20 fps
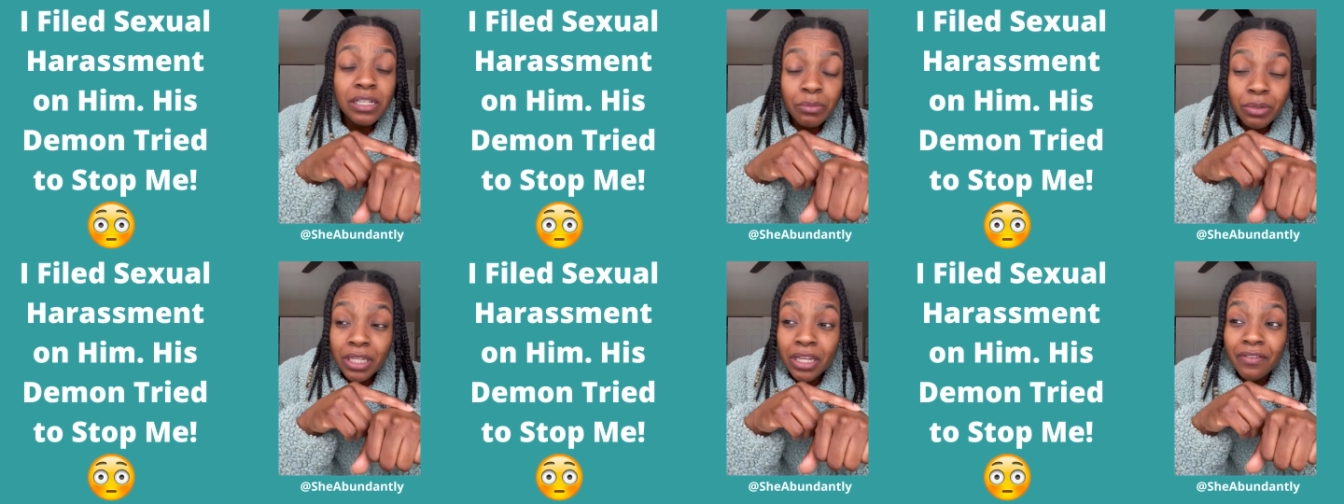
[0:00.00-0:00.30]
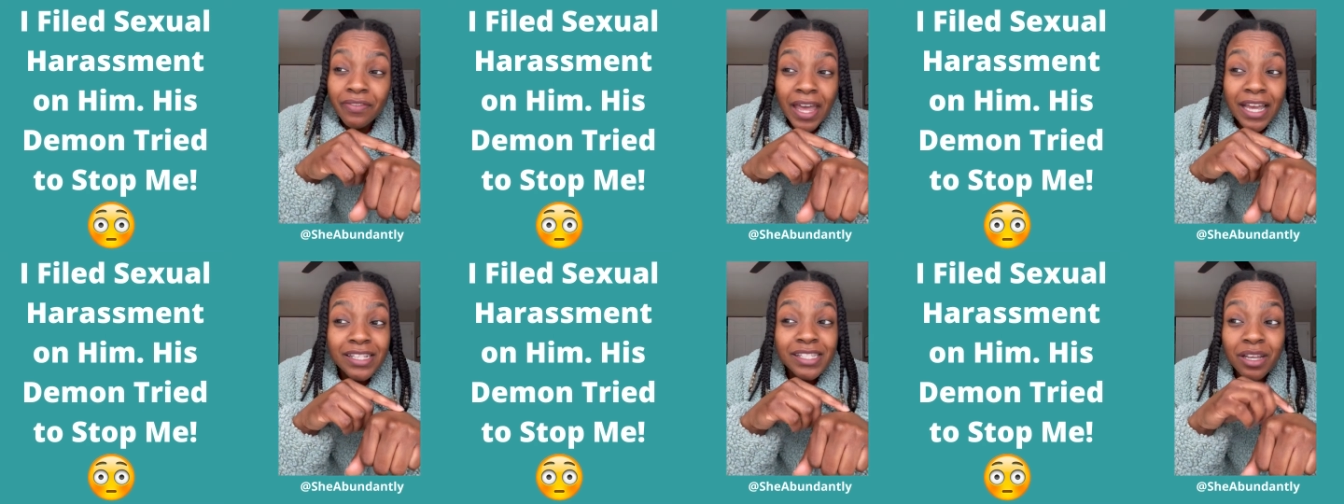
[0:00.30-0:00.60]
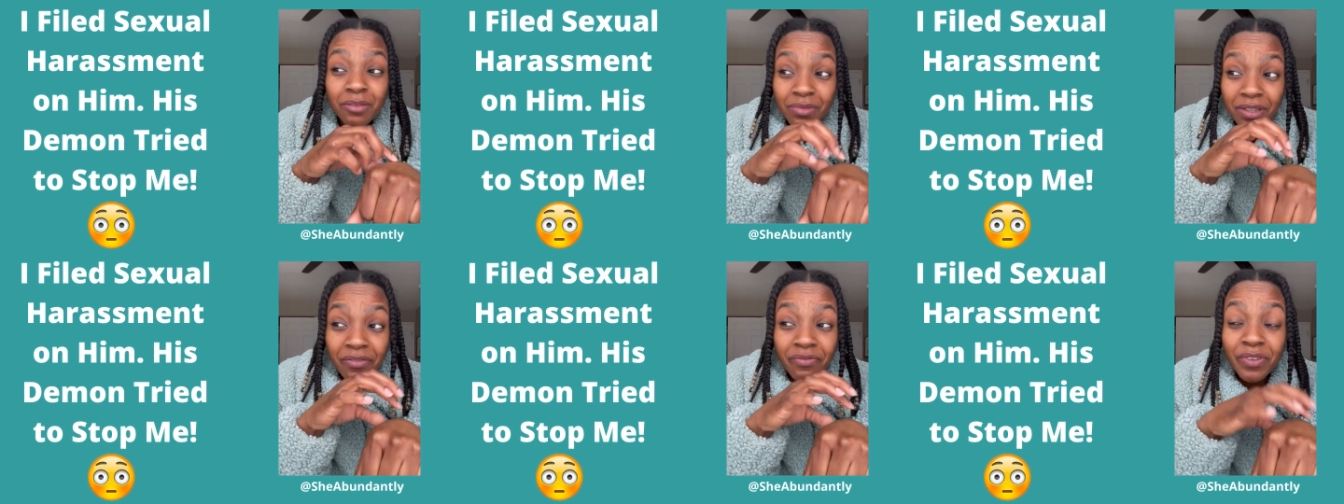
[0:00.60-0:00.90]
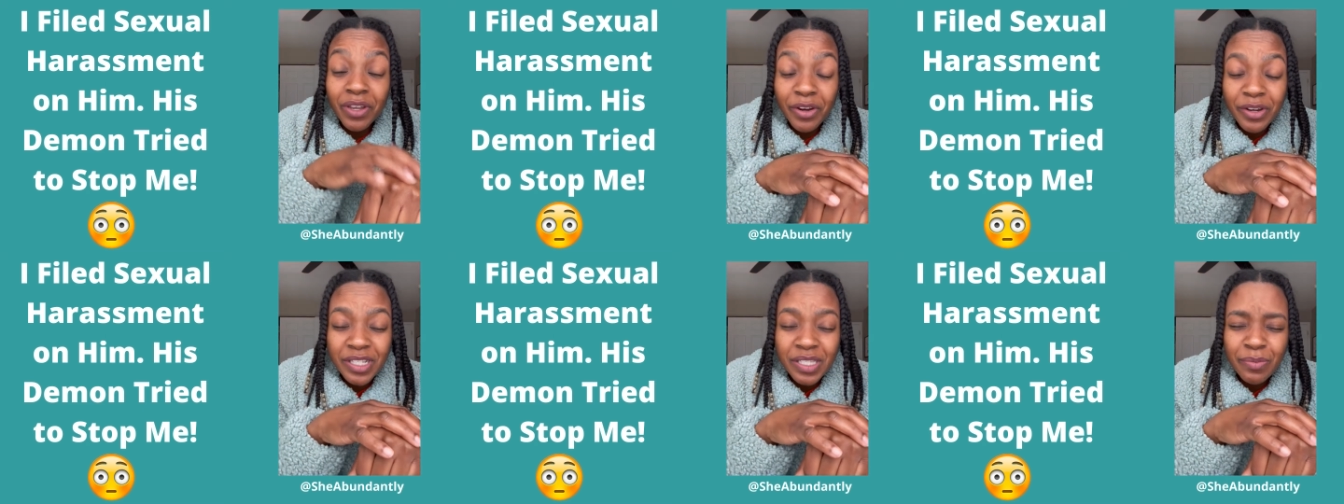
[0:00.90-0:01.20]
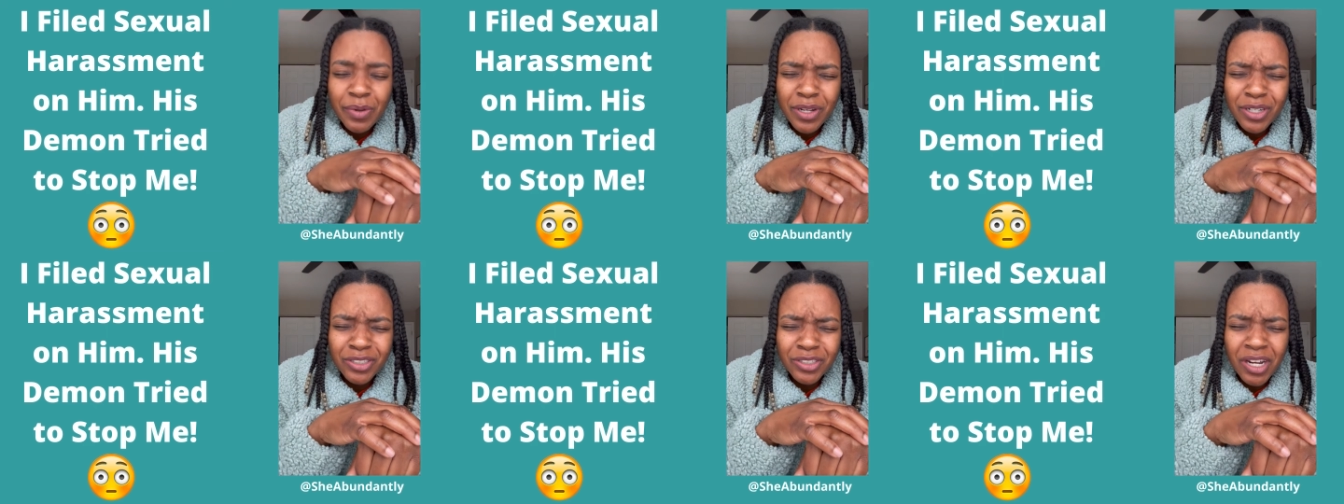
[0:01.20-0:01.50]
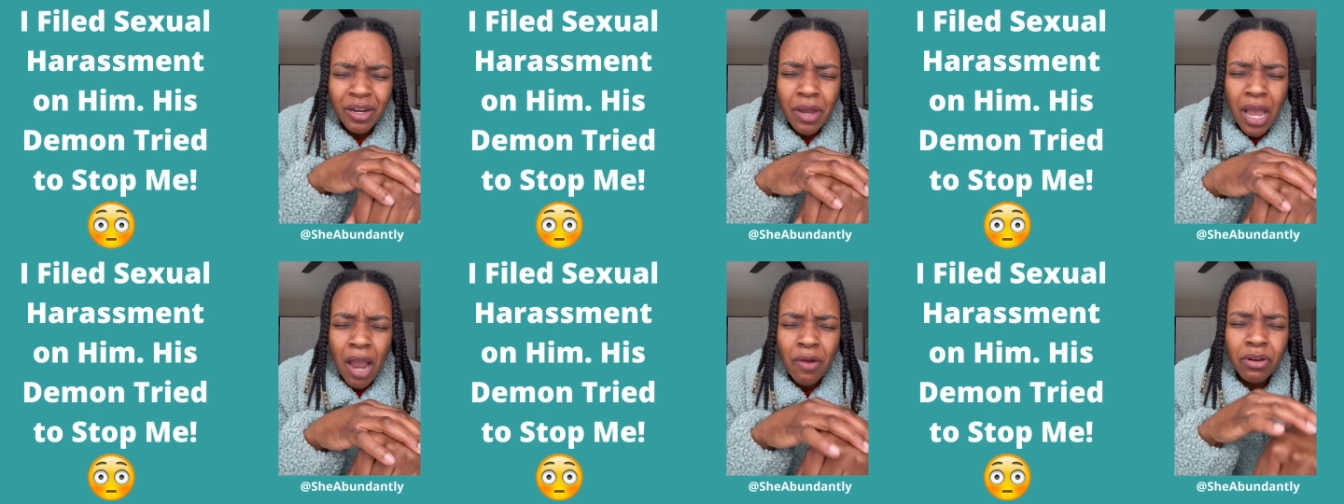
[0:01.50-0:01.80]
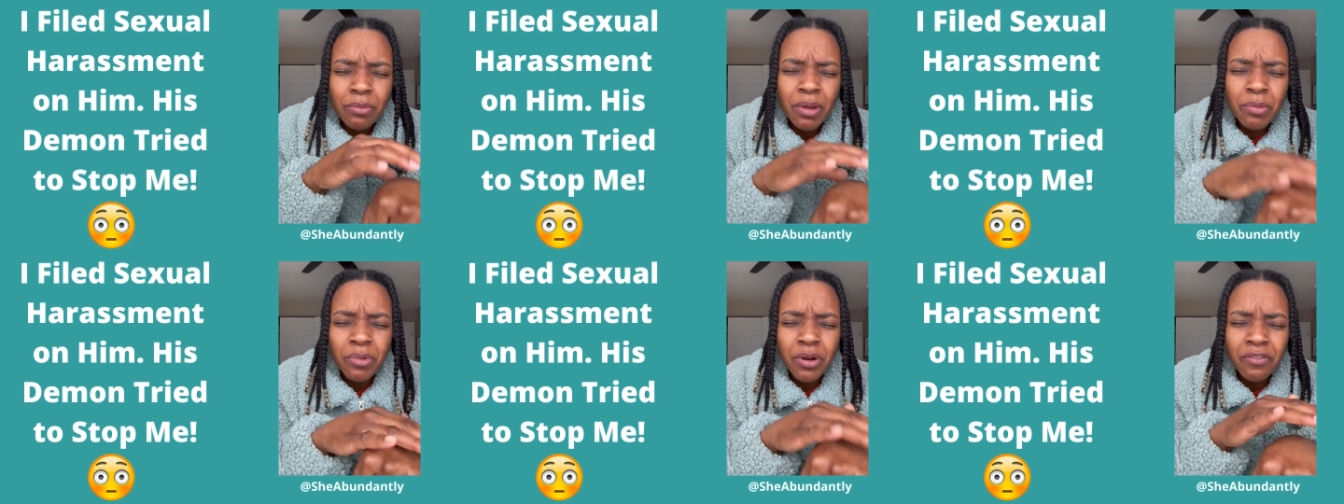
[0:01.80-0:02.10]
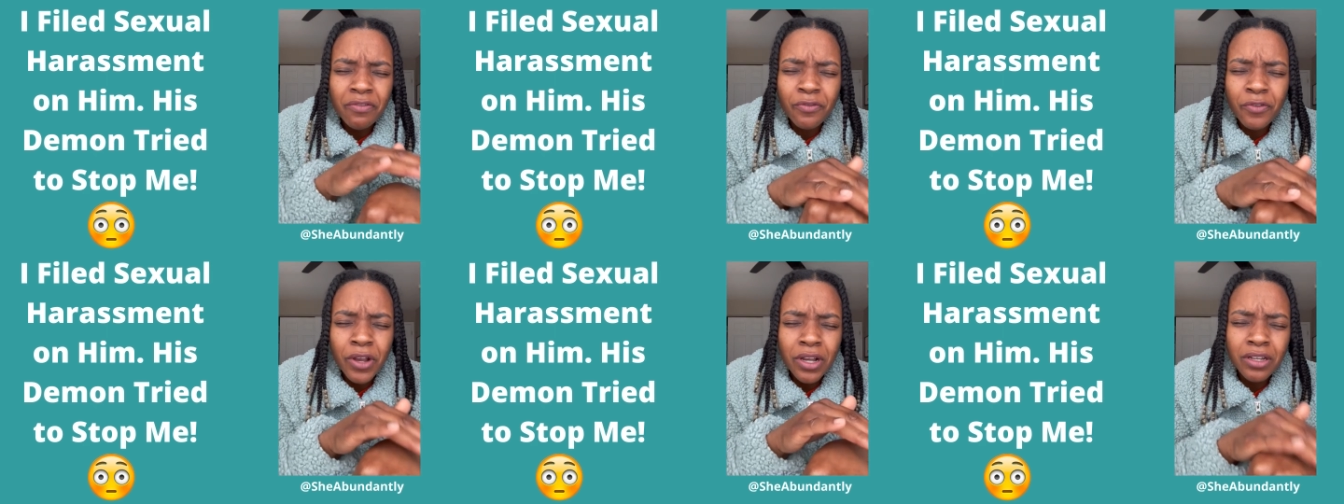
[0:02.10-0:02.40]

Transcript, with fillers: believe that's something very spiritual. I remember a, fr- a,